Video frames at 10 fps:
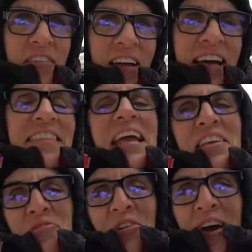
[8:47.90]
Well,
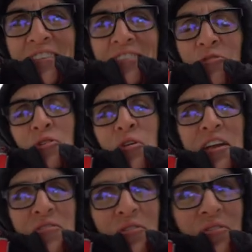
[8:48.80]
thank you guys. You're a
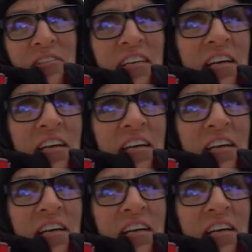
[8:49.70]
great crew.